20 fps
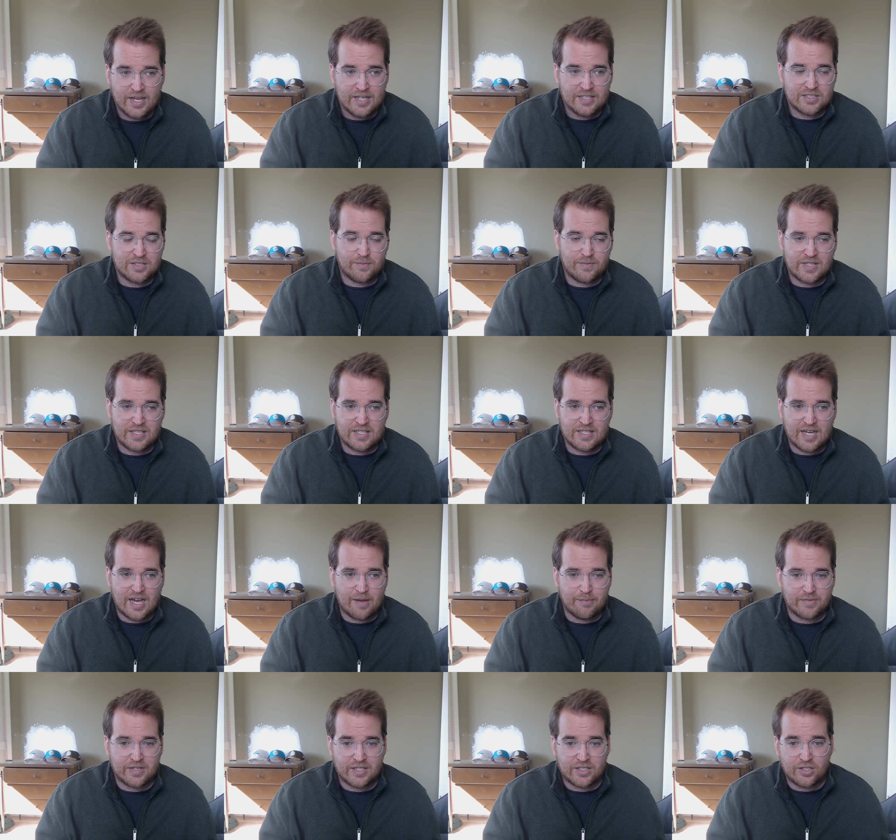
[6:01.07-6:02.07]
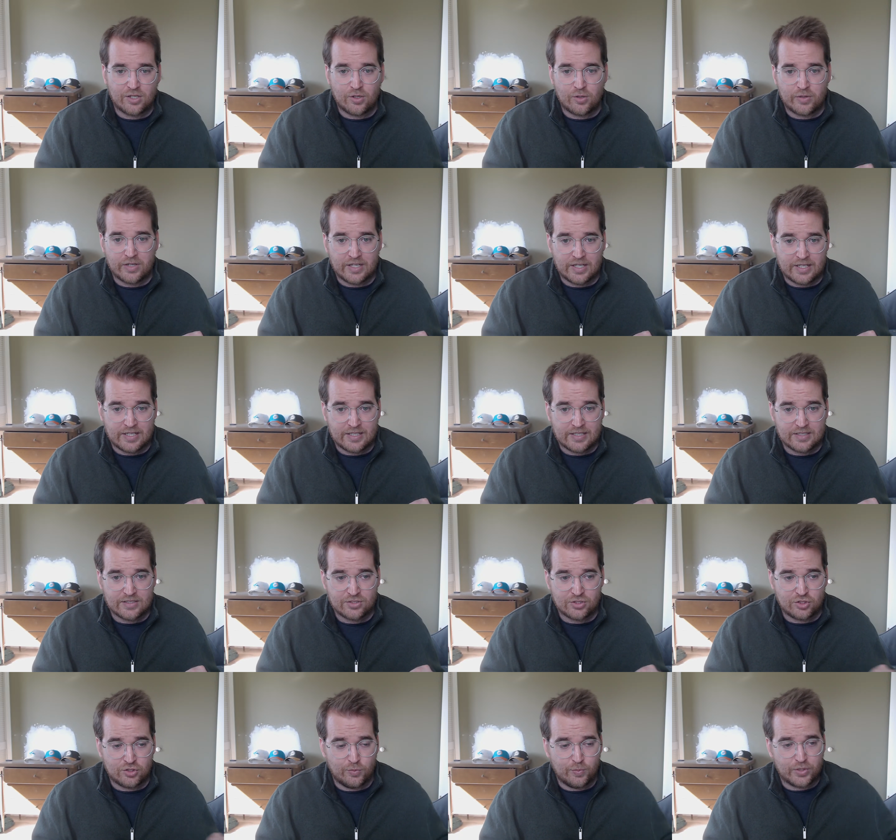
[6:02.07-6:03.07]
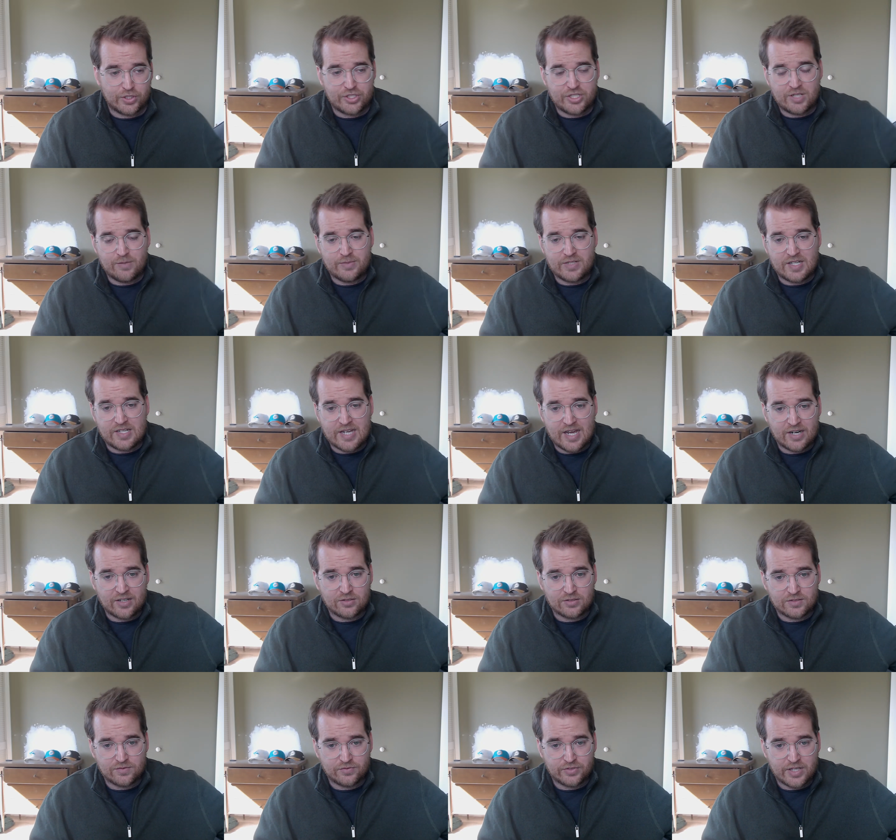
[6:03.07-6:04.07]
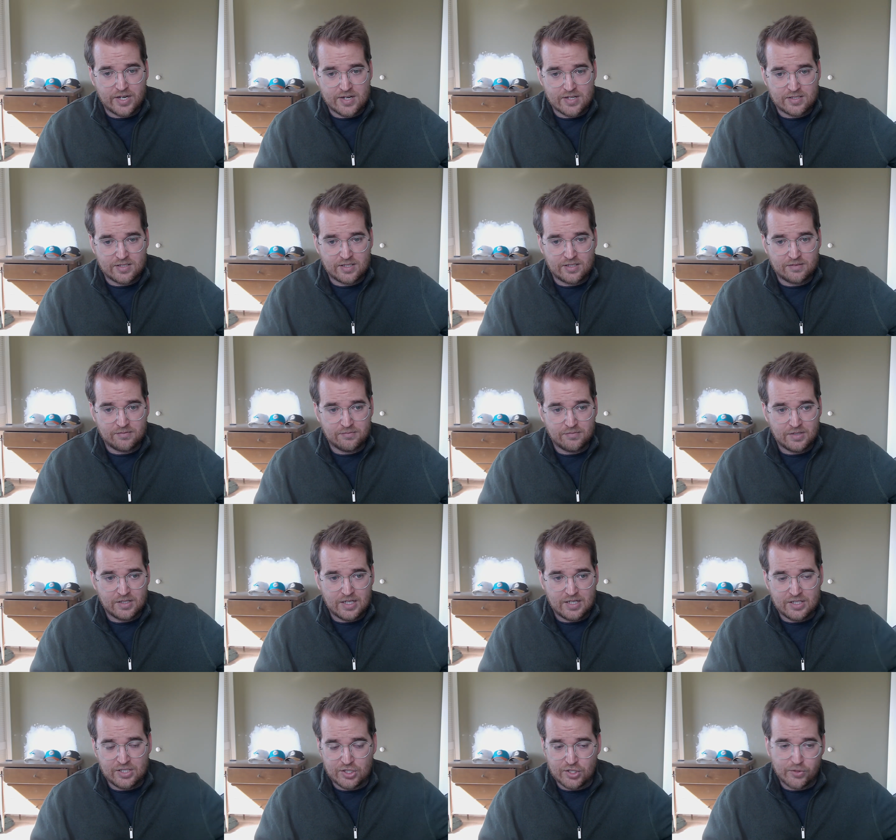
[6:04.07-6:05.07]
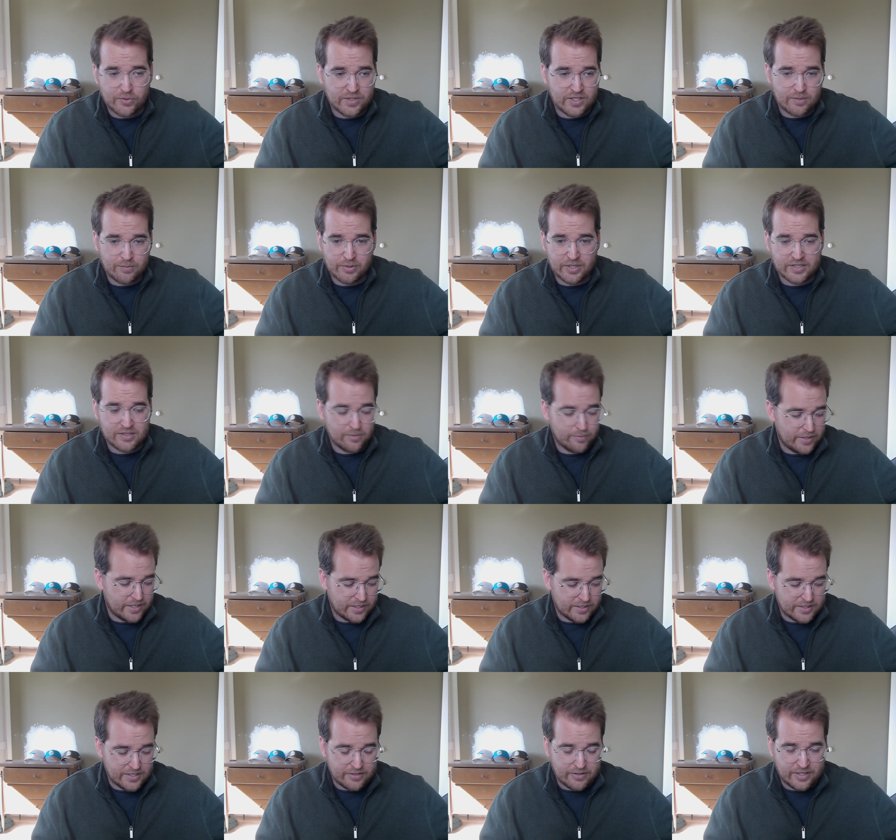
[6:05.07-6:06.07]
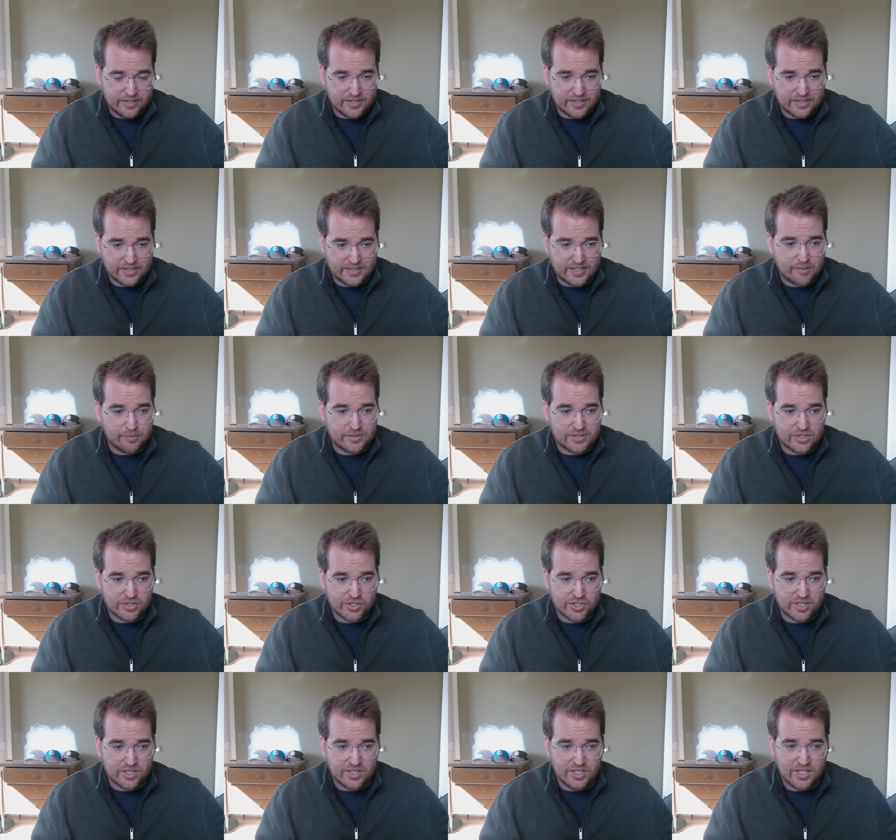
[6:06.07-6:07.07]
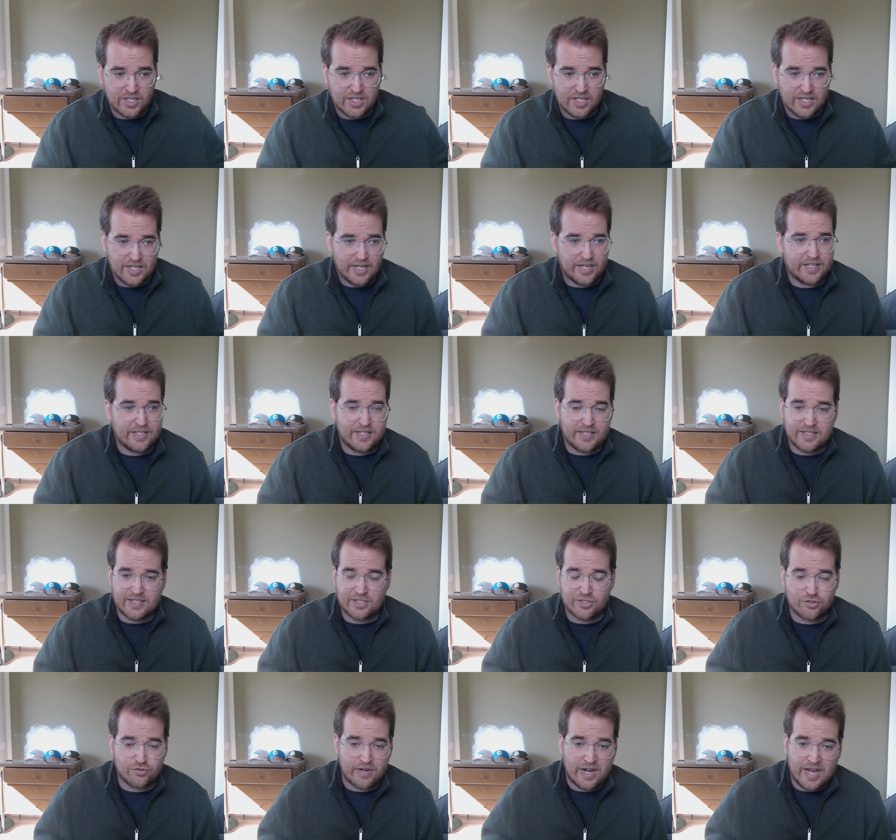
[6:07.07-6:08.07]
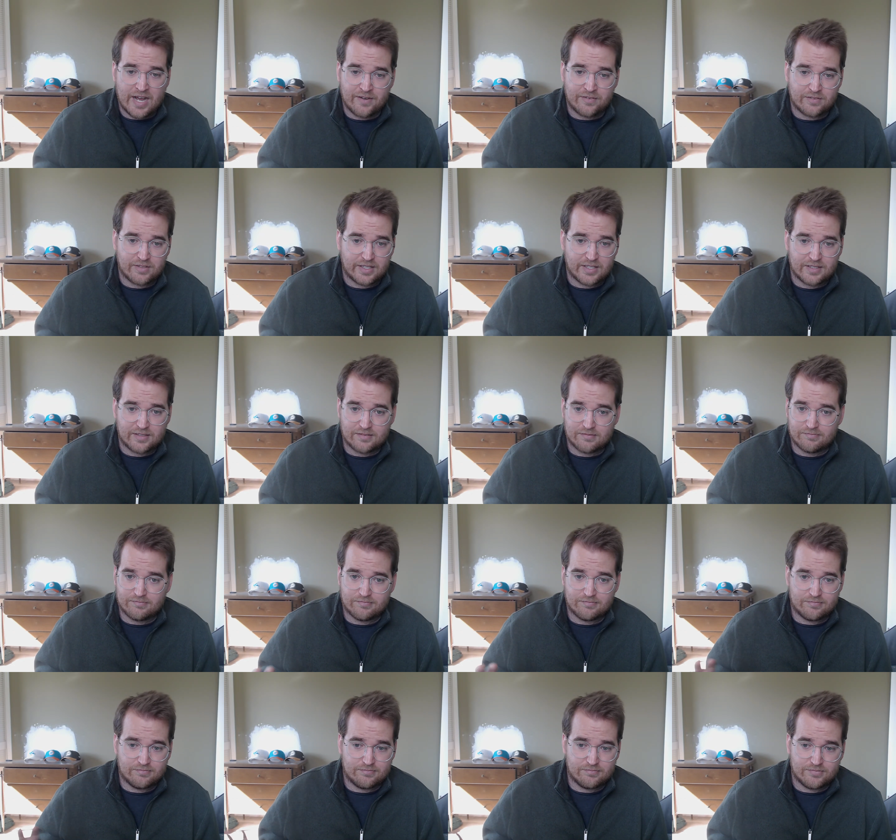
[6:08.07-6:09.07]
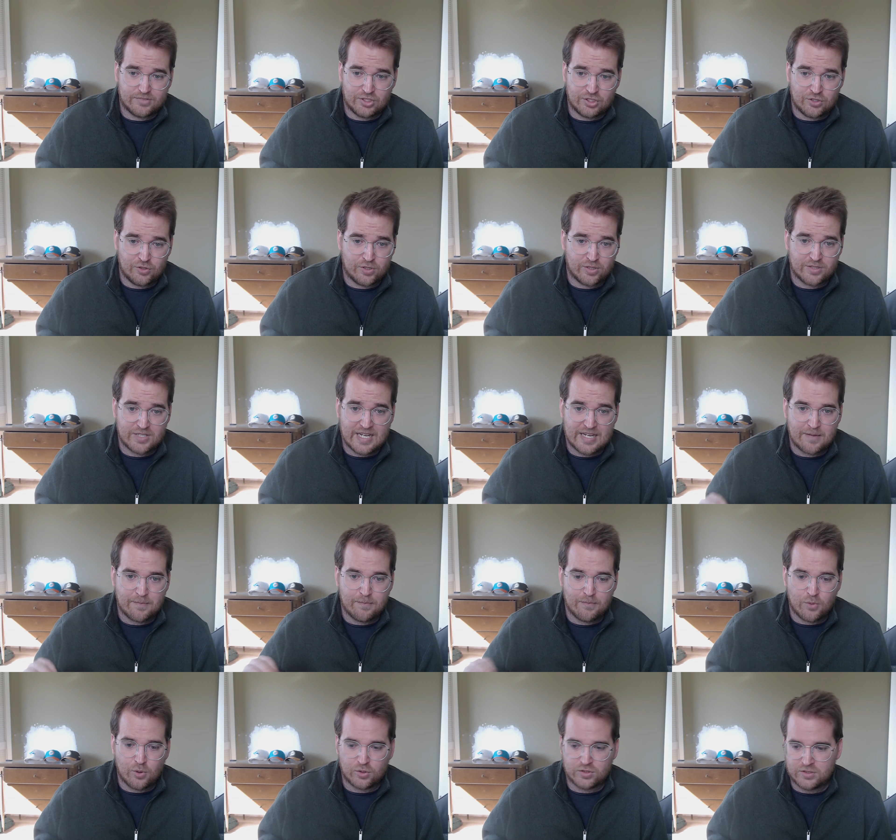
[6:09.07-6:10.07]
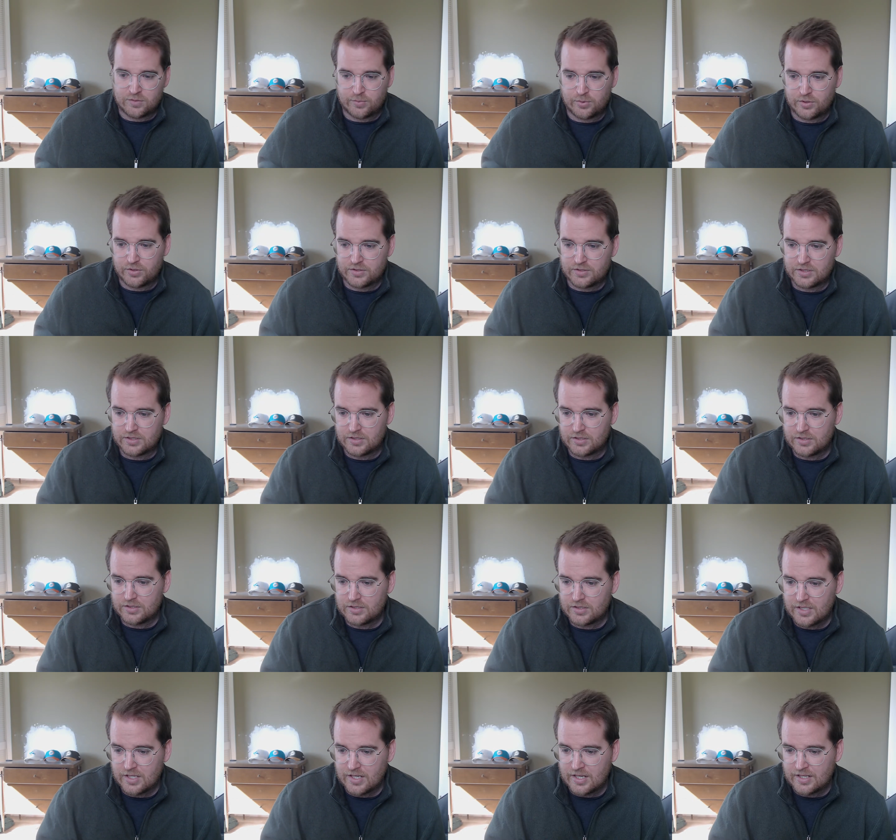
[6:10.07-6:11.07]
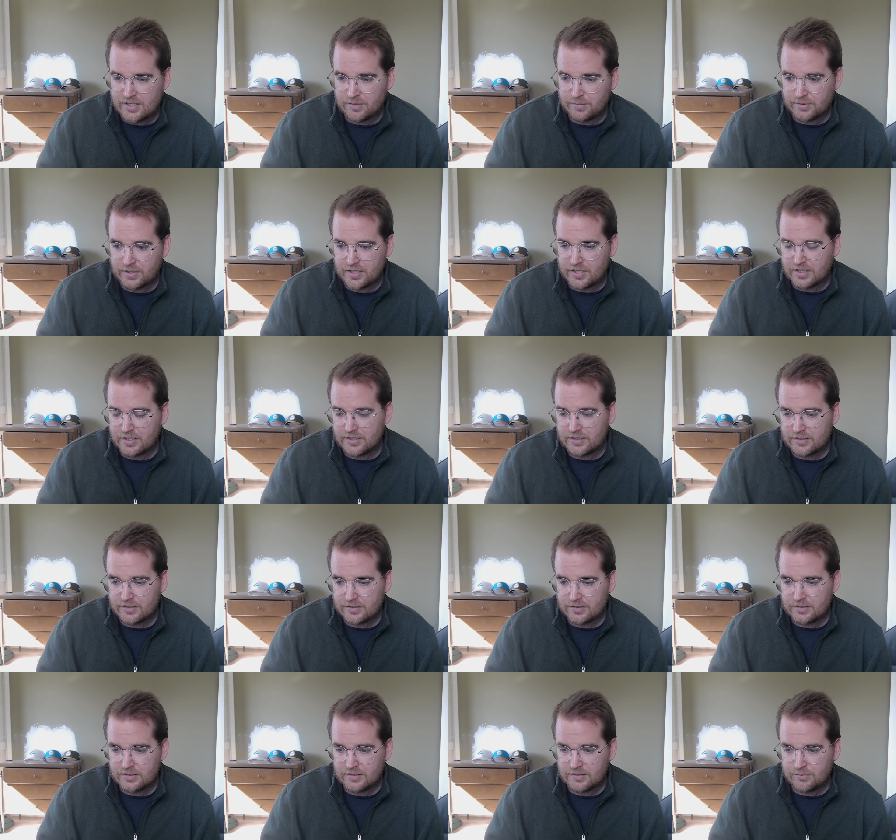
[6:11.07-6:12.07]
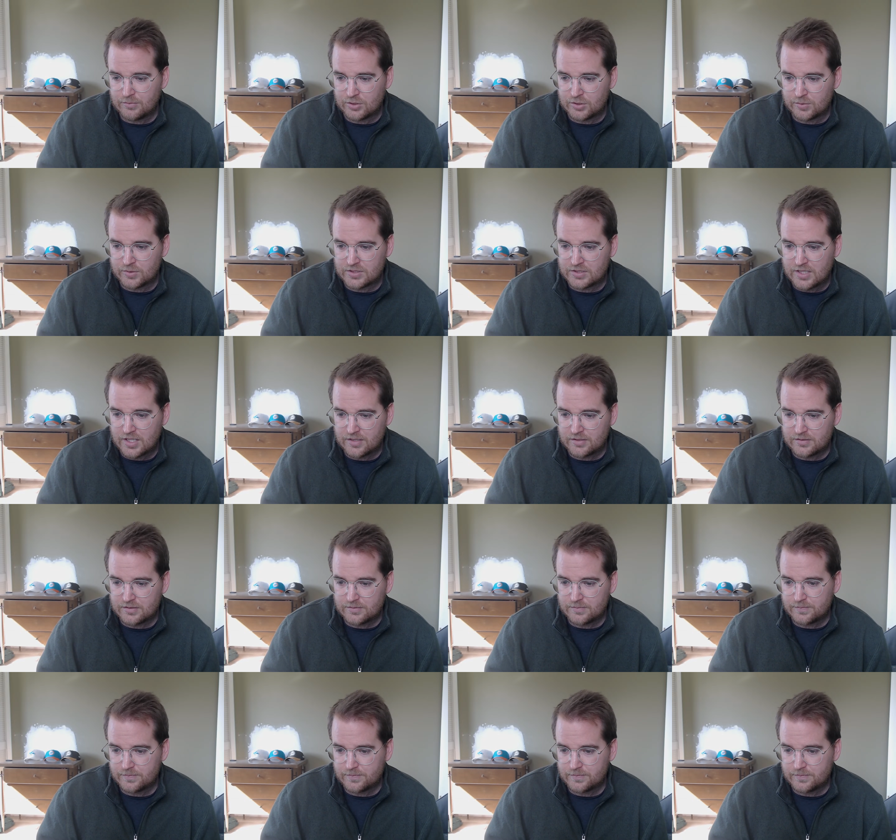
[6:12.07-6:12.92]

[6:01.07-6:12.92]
to me, I'm going to go and get super cheap D tackles in free agency. You don't need to break the bank there, I think, at that position. And in the draft, like you can take multiple to end up getting multiple stars.